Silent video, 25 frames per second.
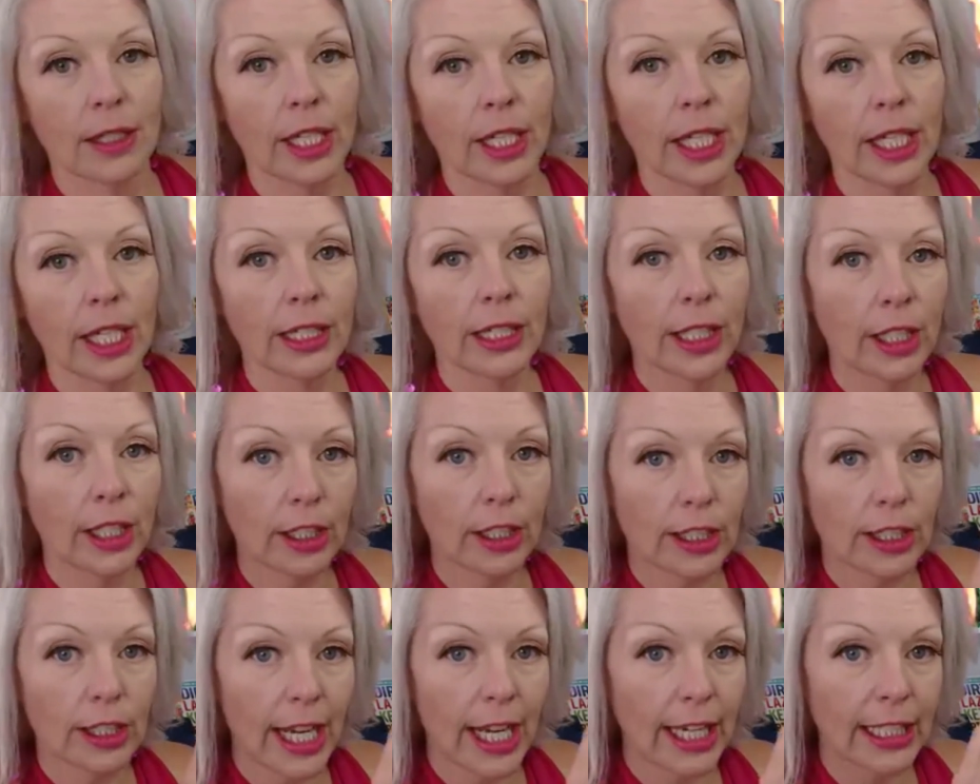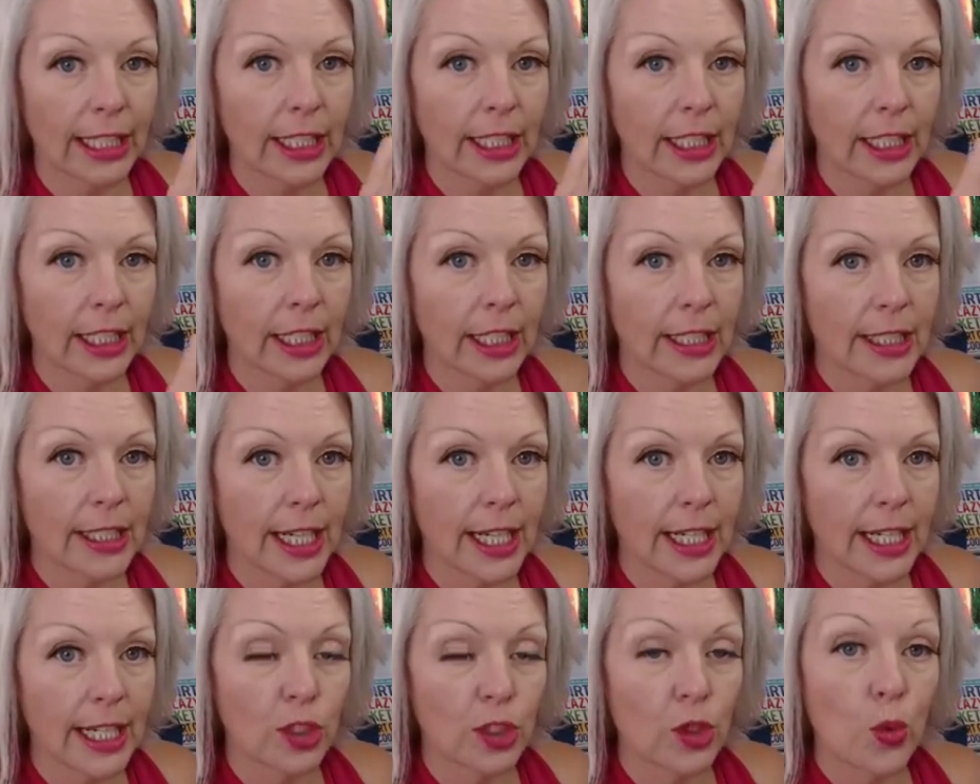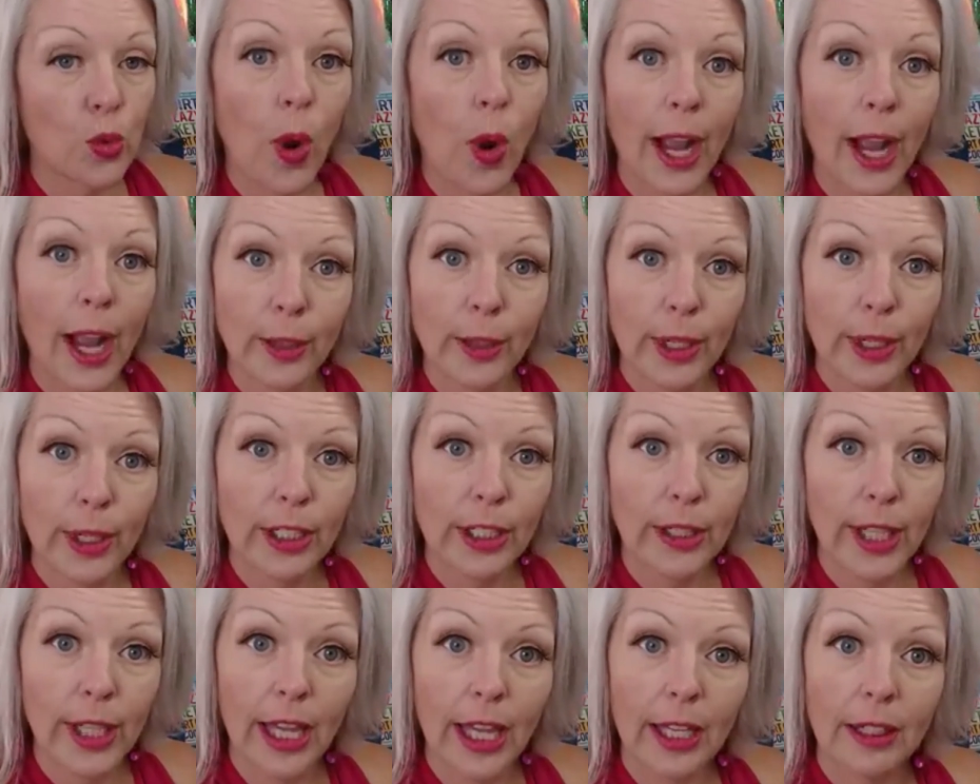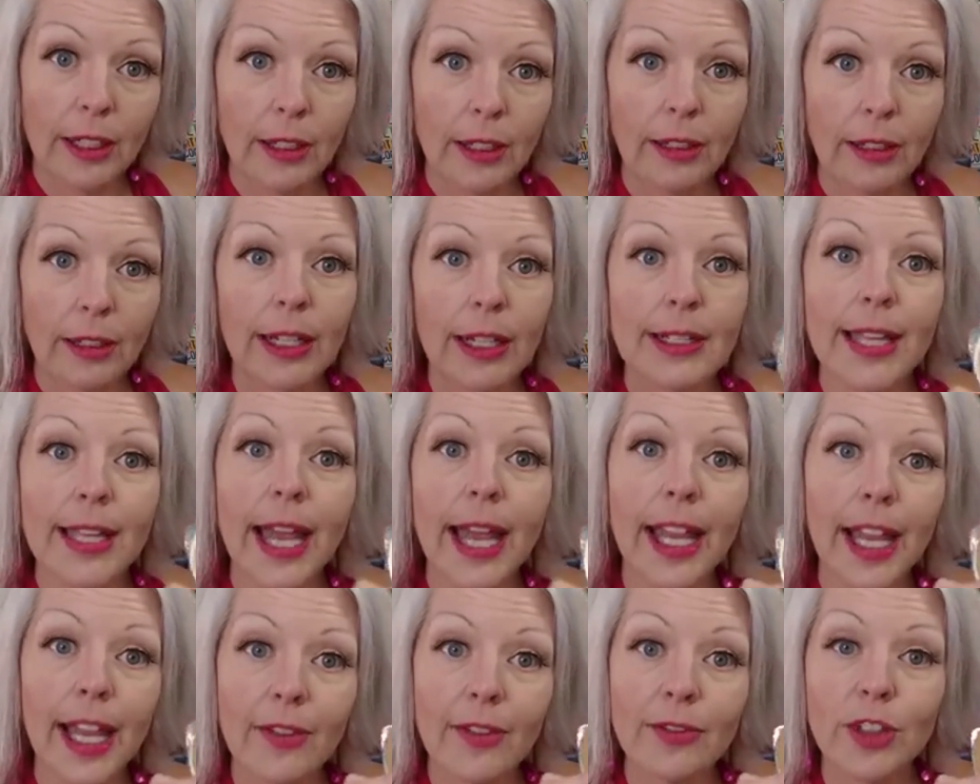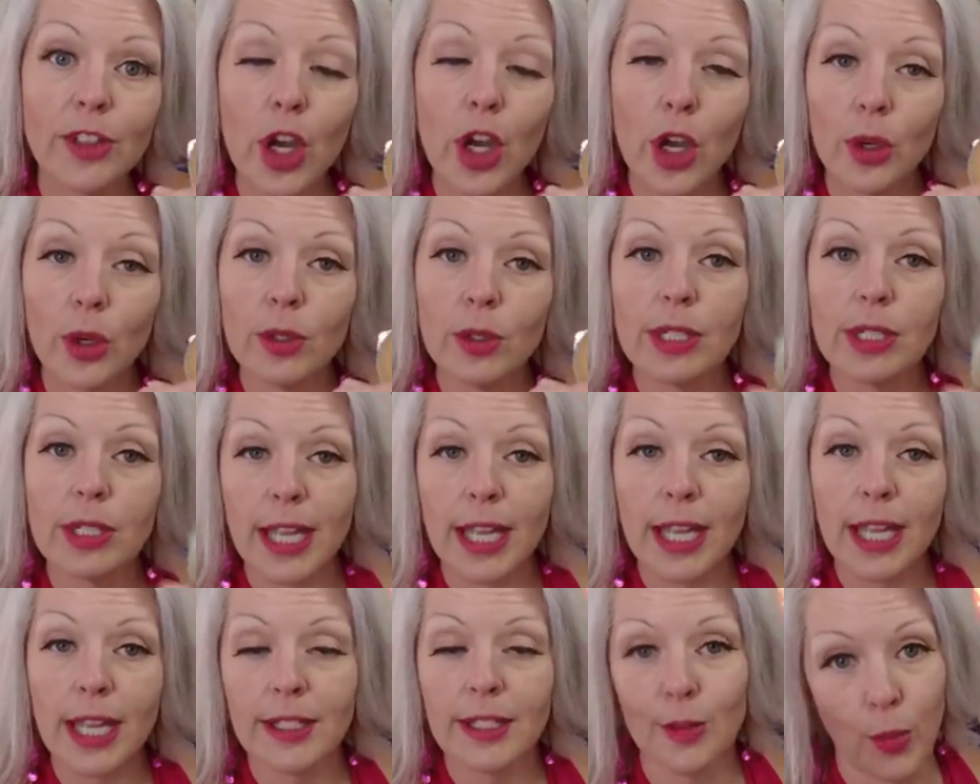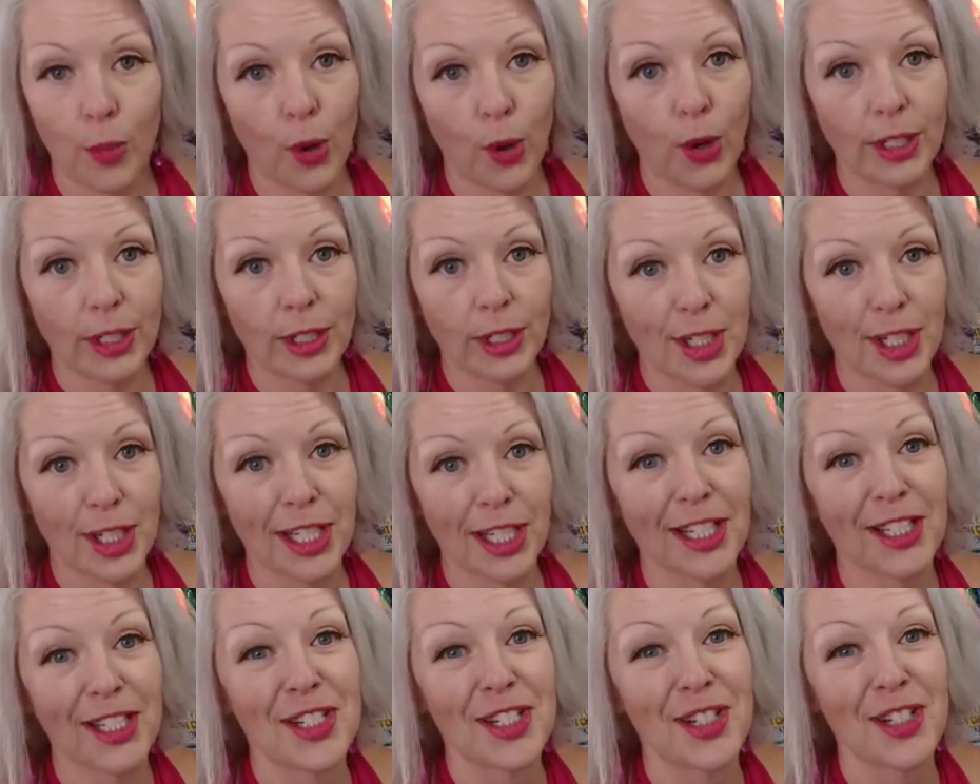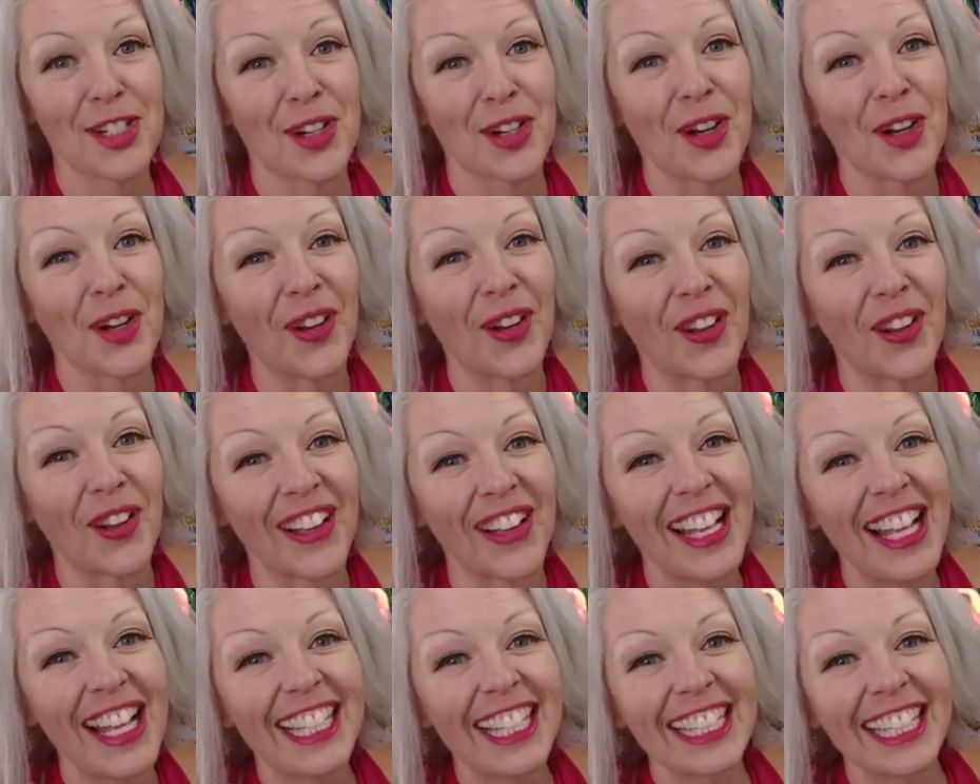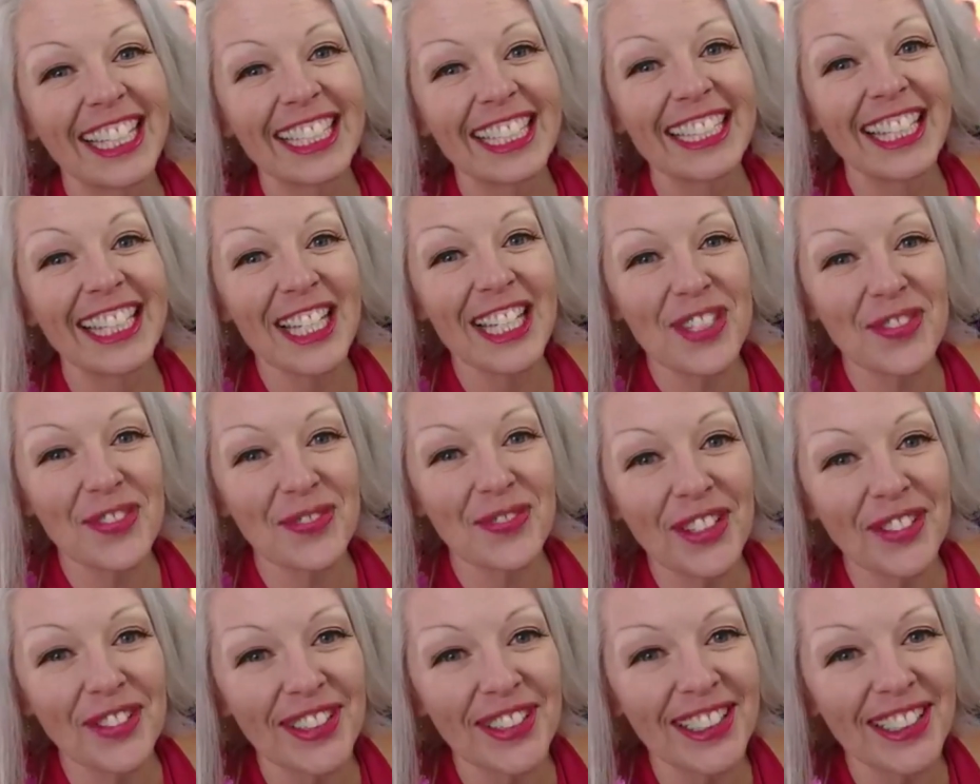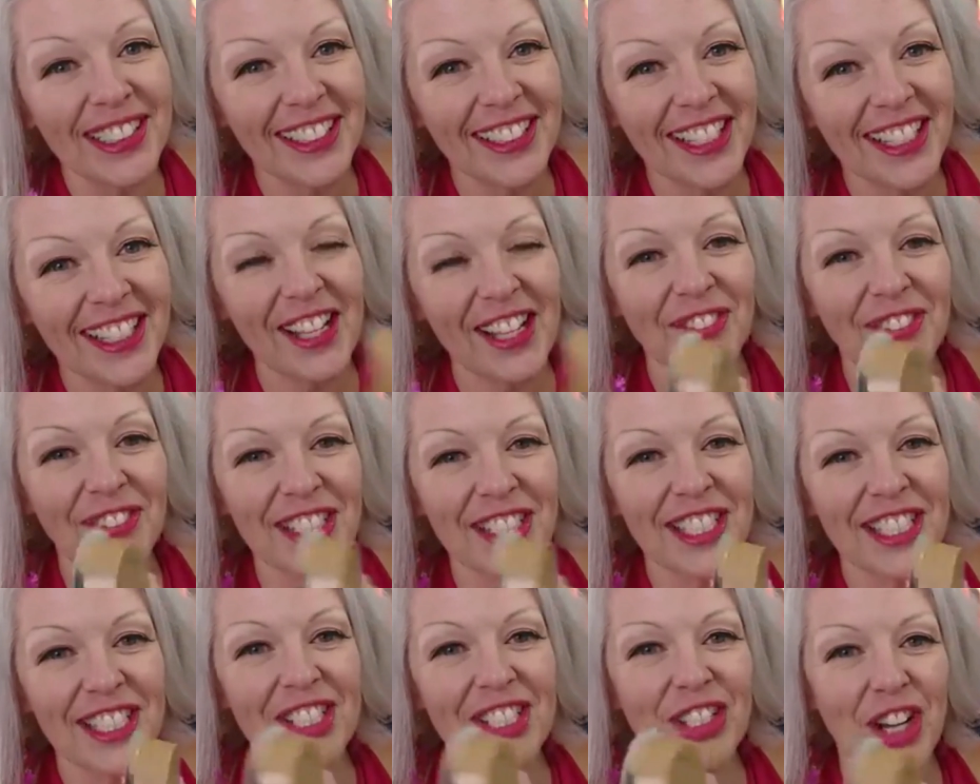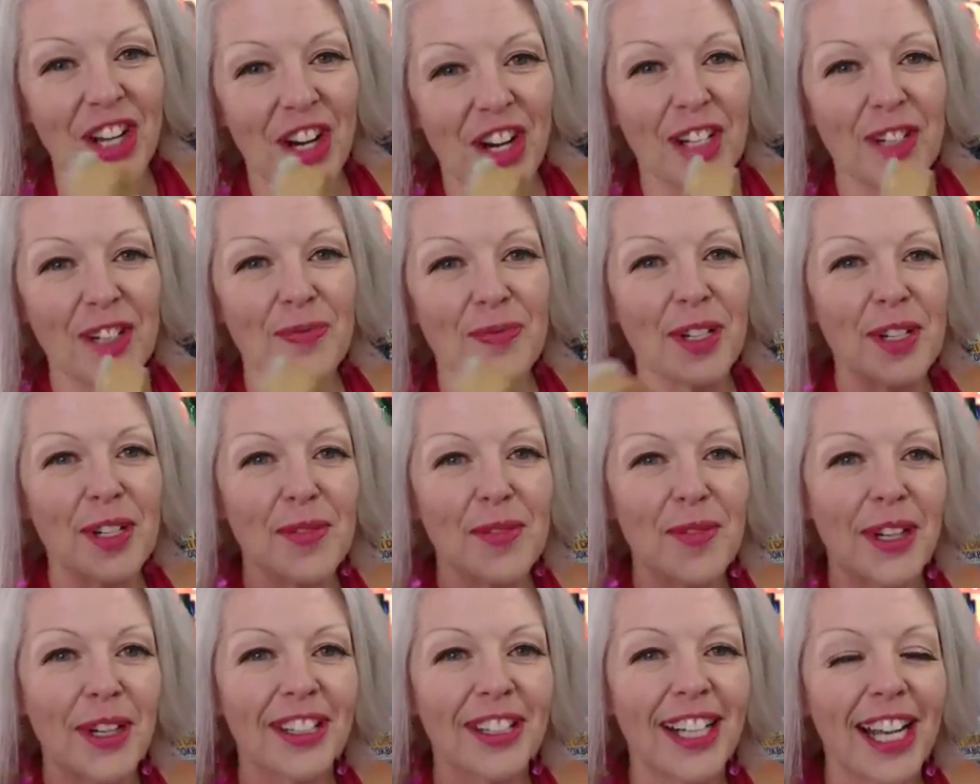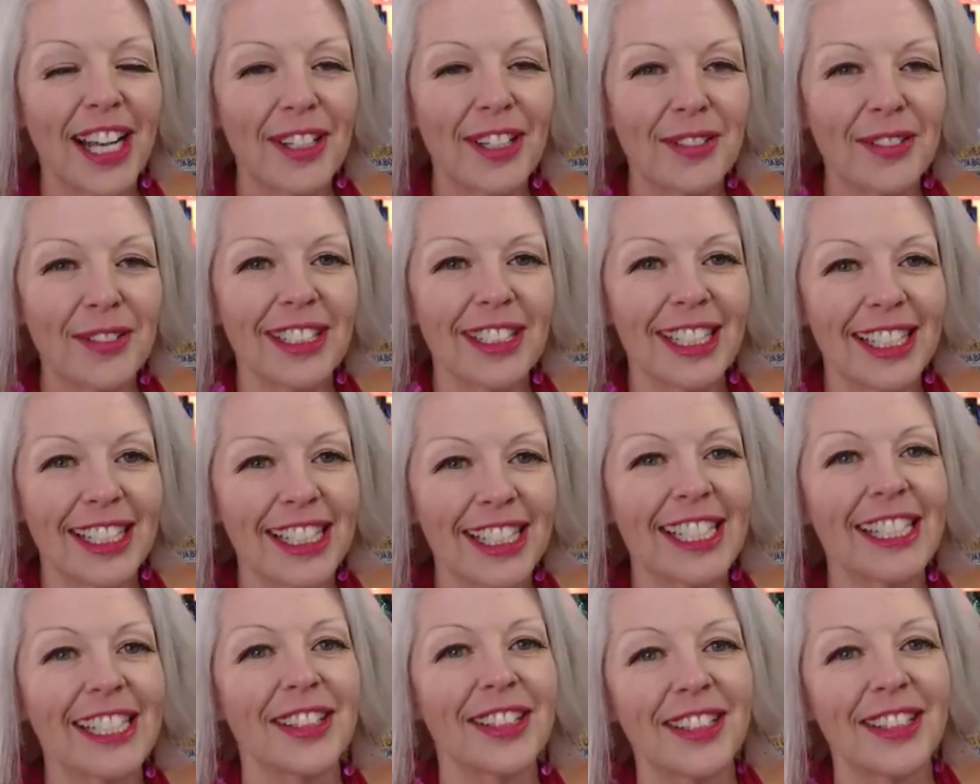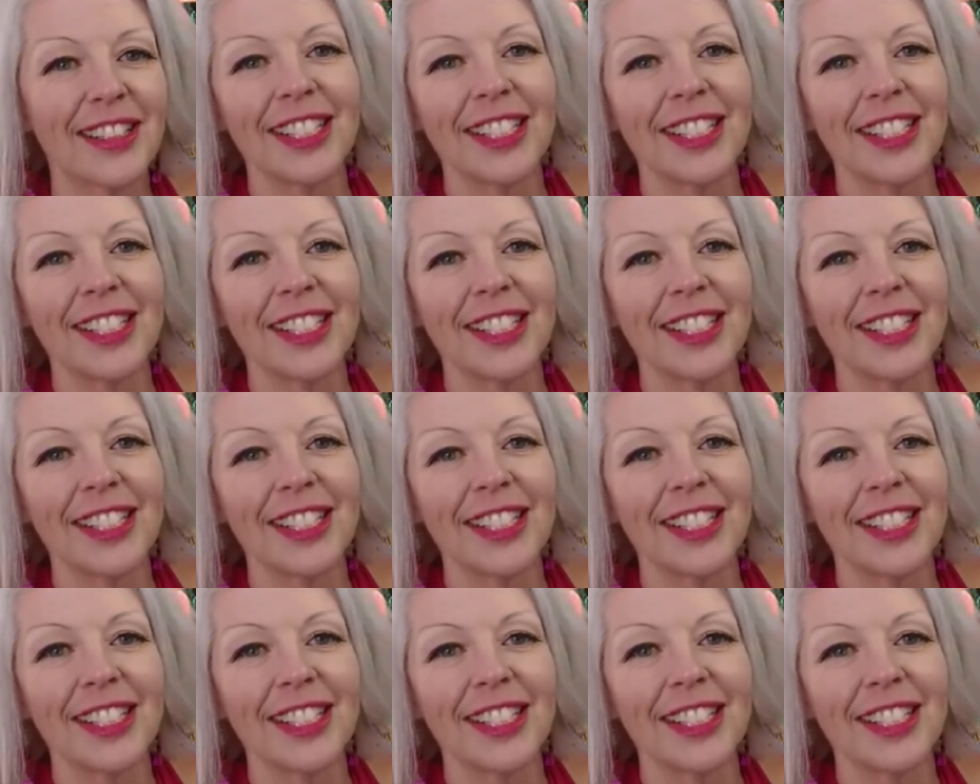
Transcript: in little tiny containers. Why do I do that? Because I have no sense of portion control. Like, let's be real. If it's a jar of peanut butter, I will like eat,